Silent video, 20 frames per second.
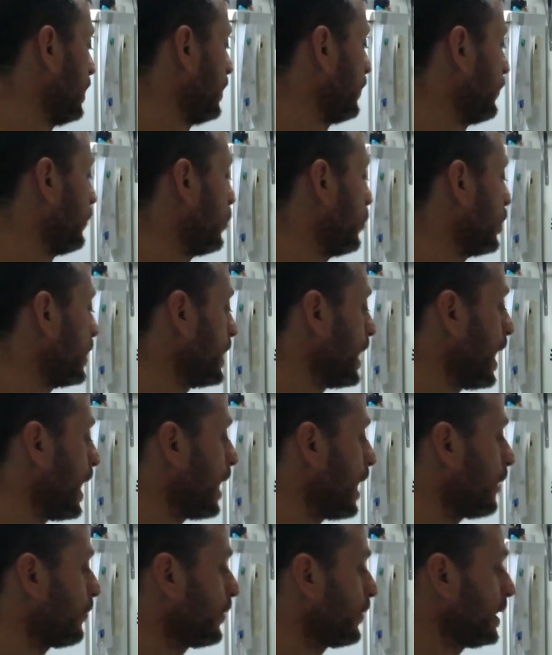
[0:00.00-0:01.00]

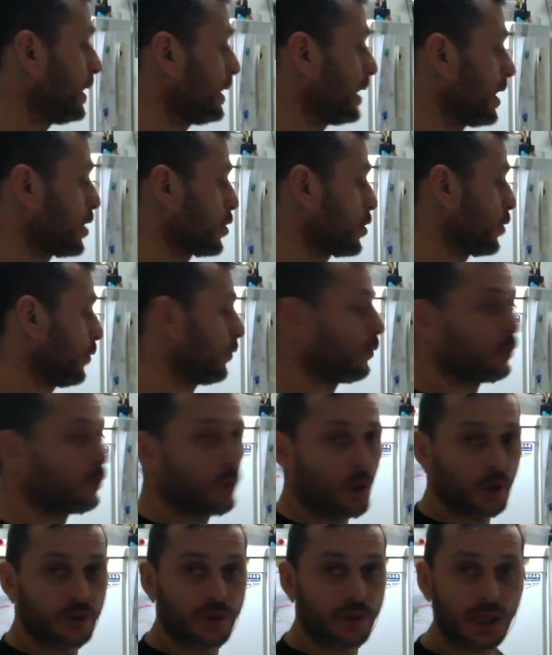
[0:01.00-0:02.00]
4.5 liters of
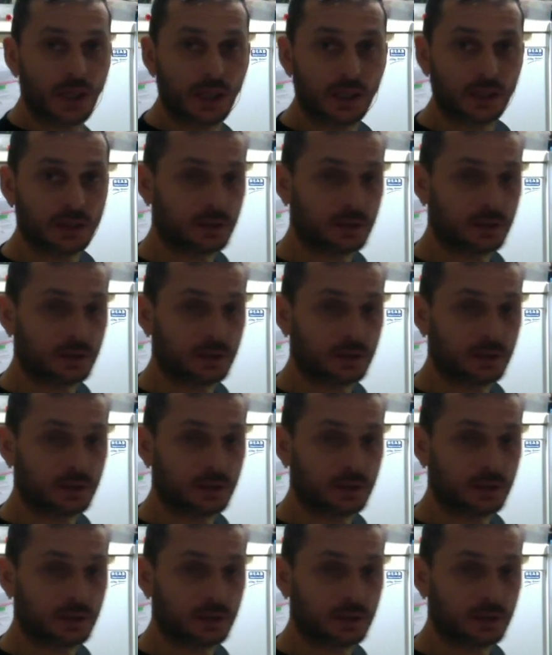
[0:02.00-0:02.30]
water,